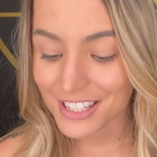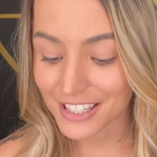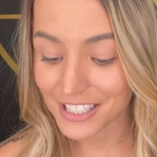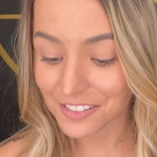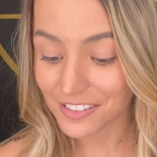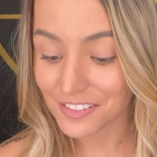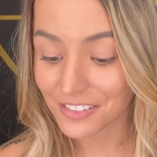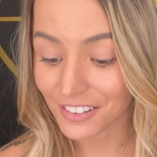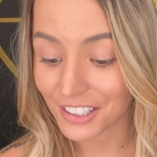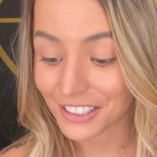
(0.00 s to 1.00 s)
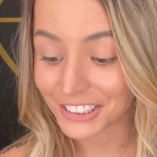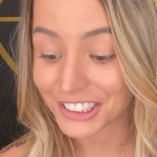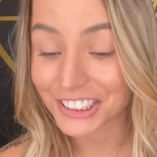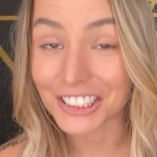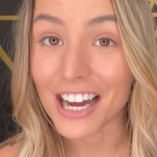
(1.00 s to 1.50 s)
This is
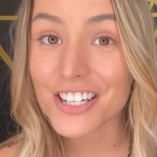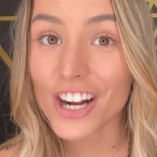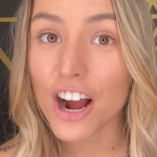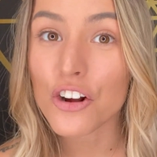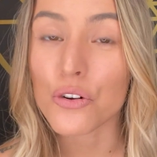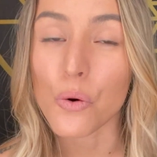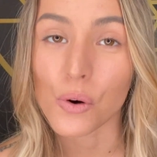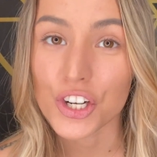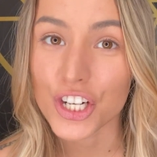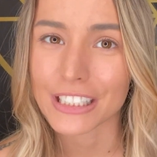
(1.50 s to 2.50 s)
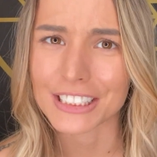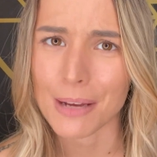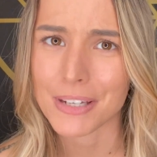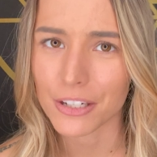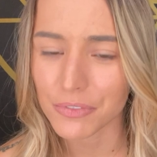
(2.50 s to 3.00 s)
such a gorgeous,
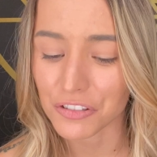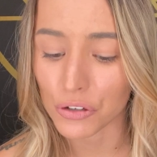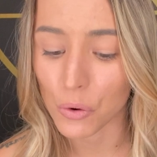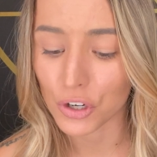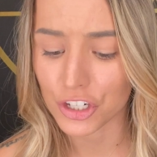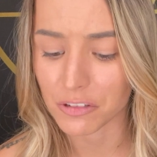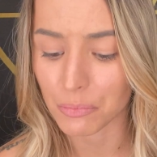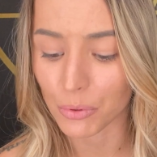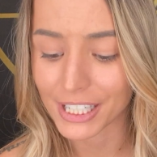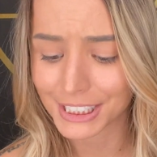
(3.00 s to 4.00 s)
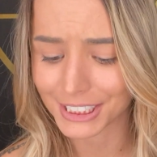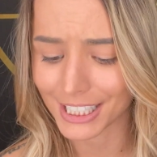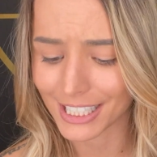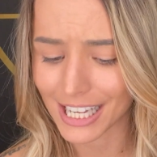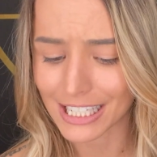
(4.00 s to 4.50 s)
it was a gorgeous
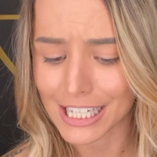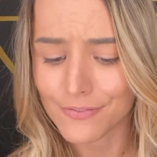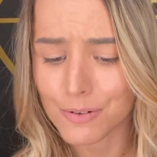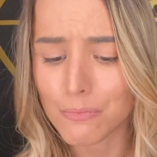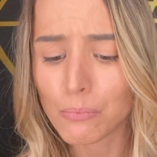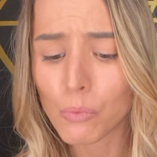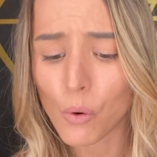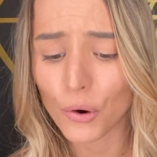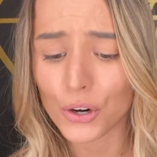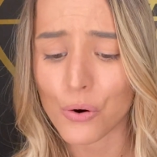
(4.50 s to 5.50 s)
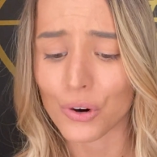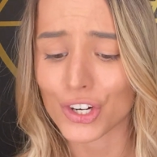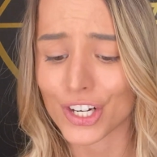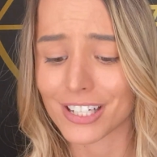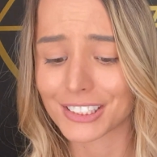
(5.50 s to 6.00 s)
bracelet and even more
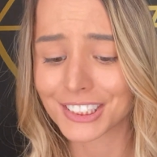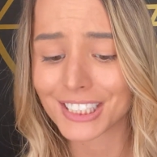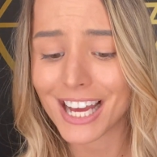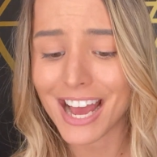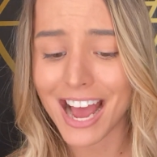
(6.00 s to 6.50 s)
gorgeous